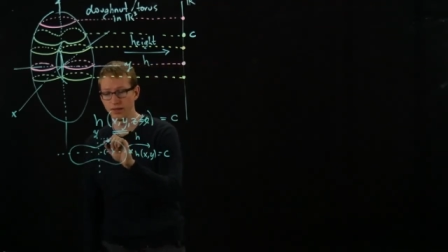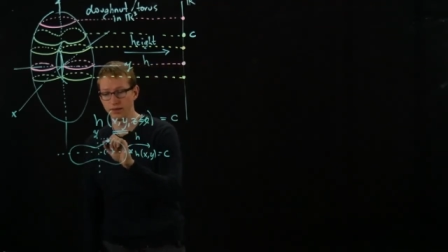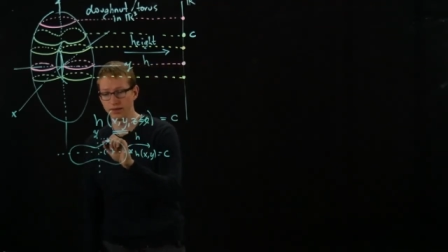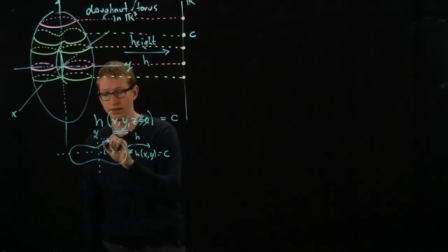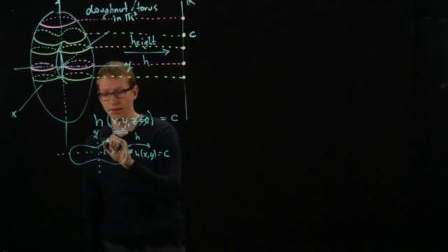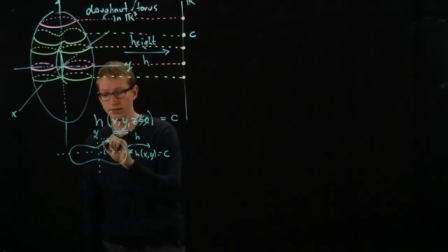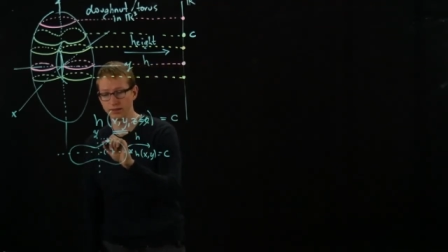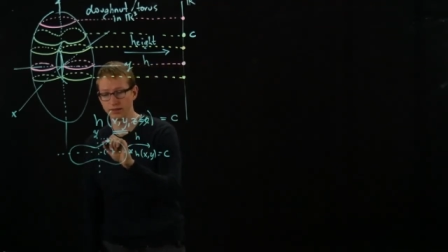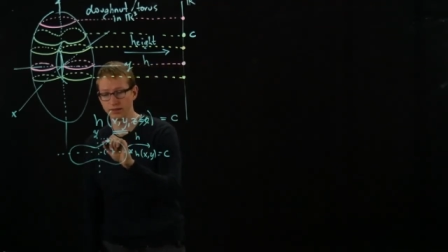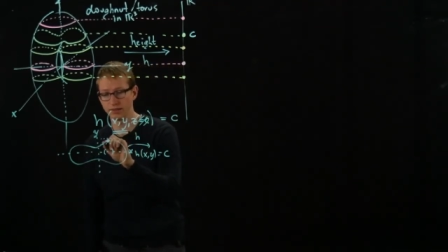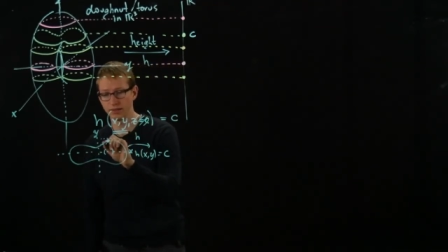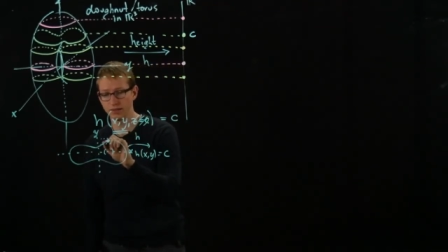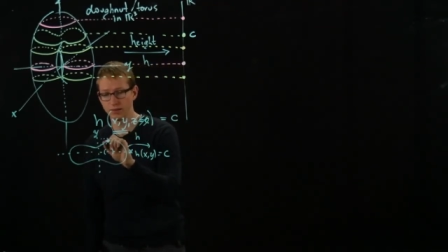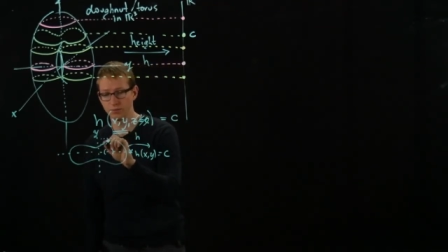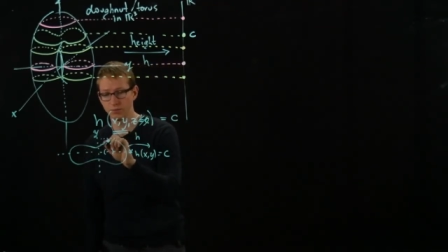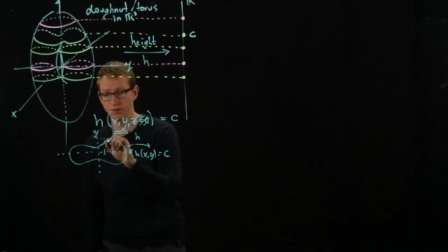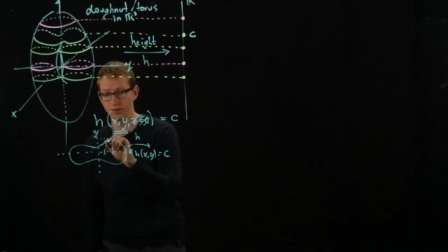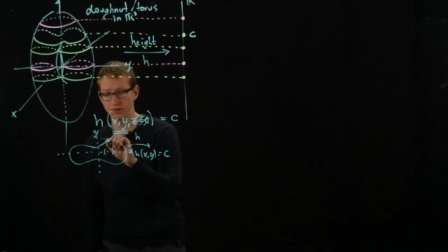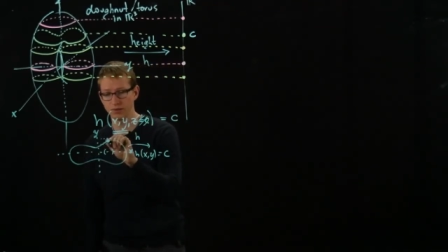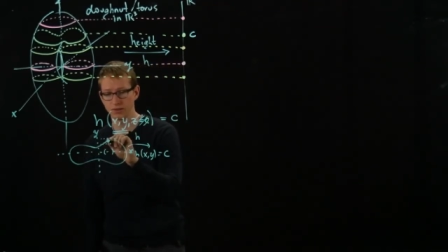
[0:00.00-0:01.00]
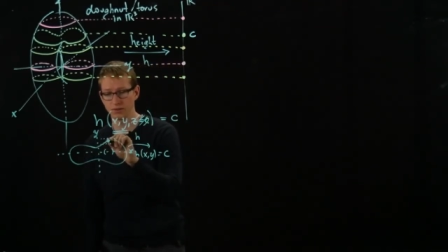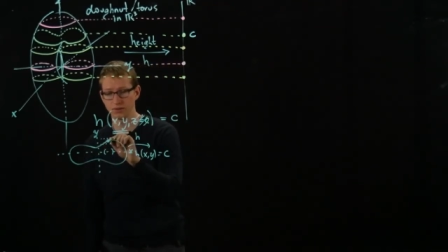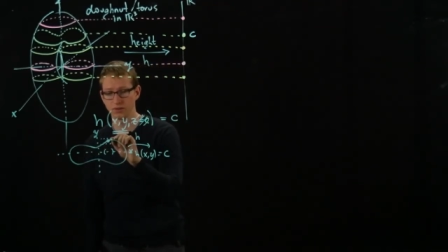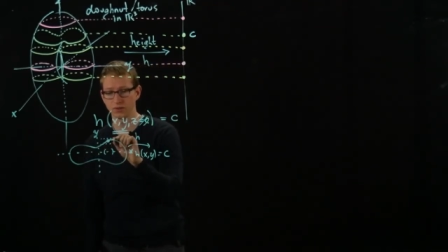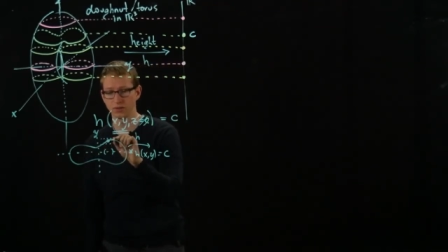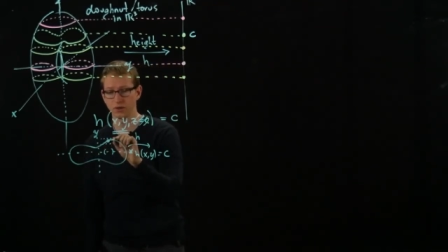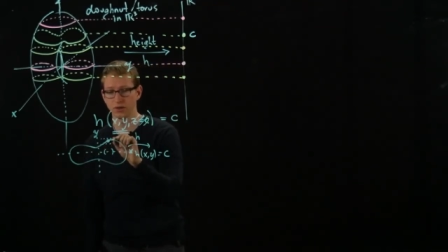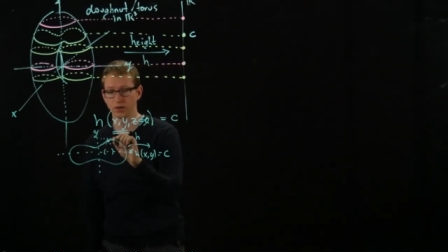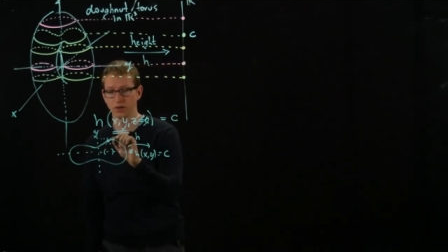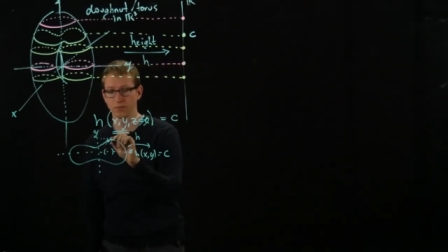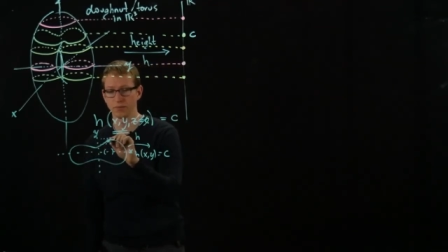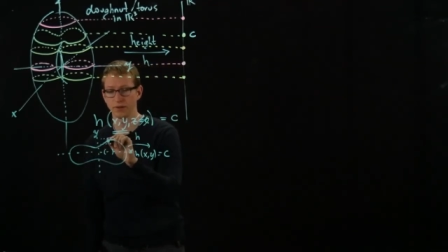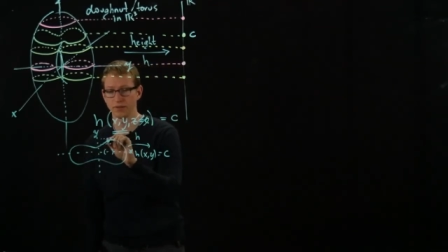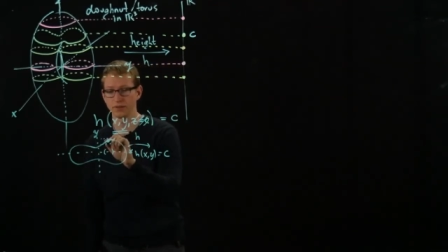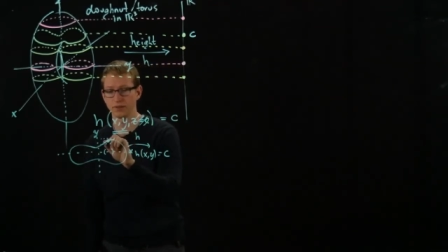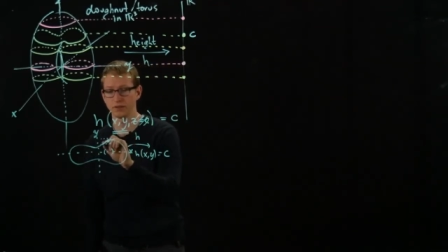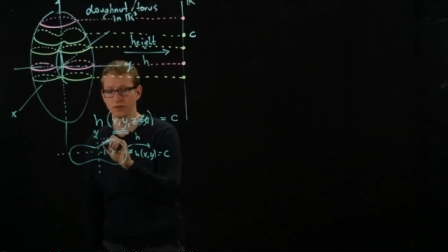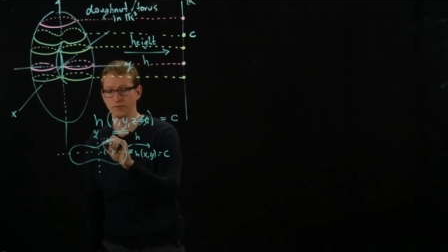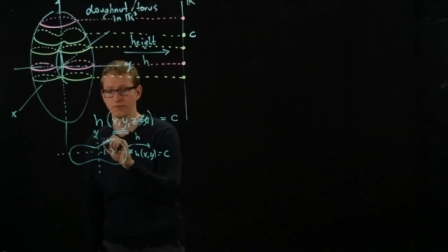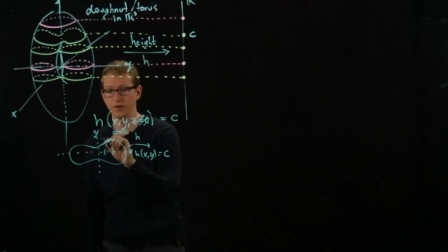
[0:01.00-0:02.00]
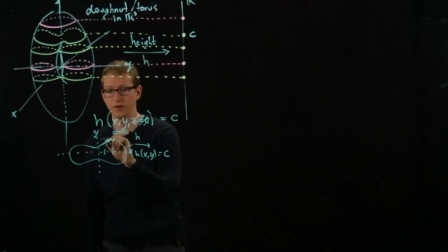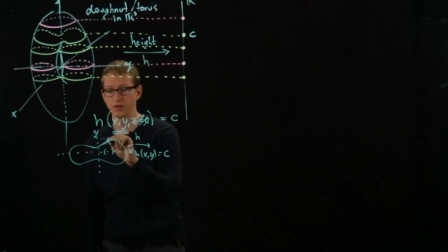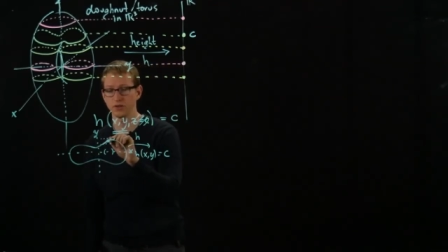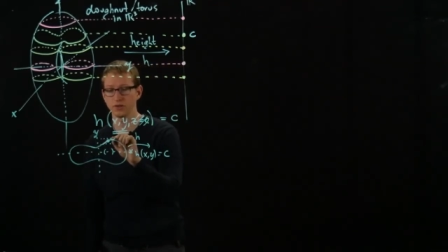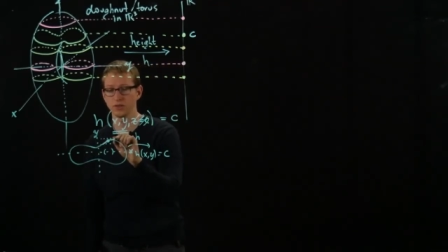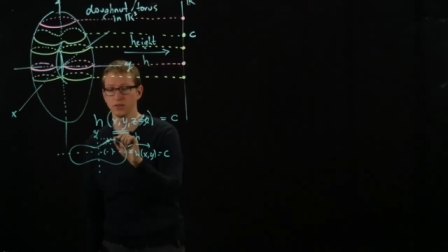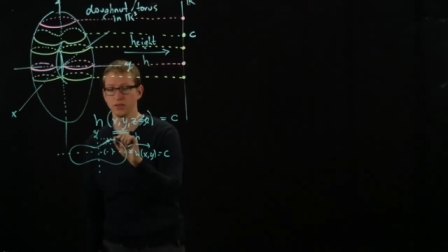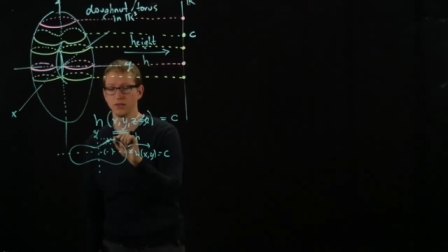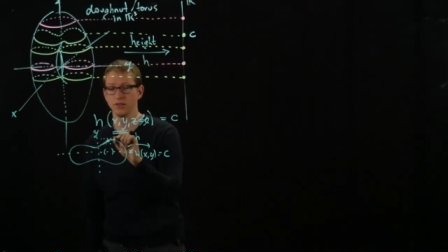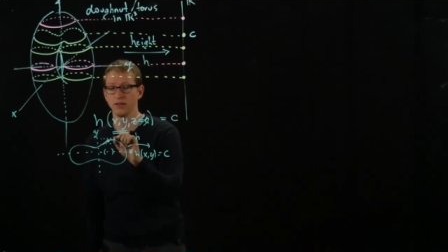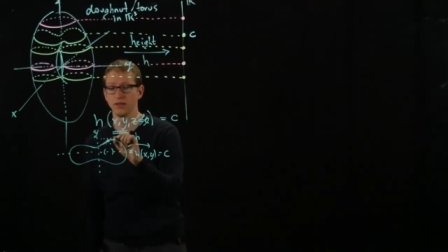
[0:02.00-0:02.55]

Yes, it does make sense to talk about this function.